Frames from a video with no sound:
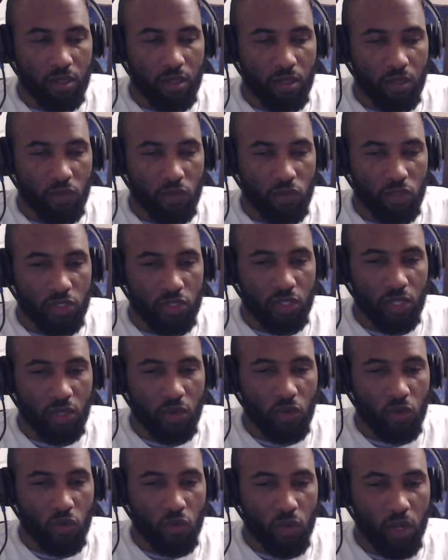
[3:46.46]
it was just a
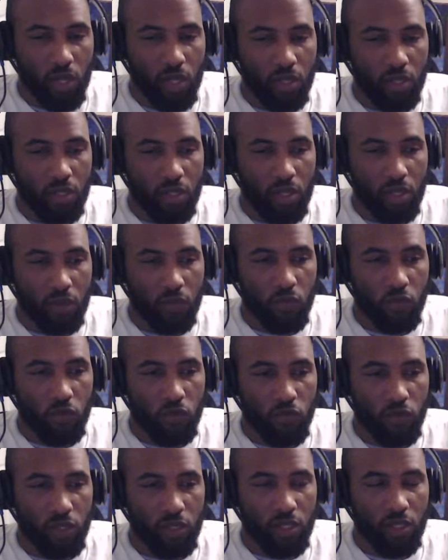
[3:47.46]
well-done
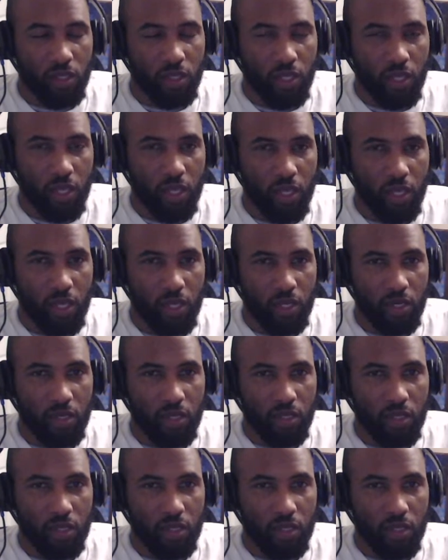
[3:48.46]
movie. And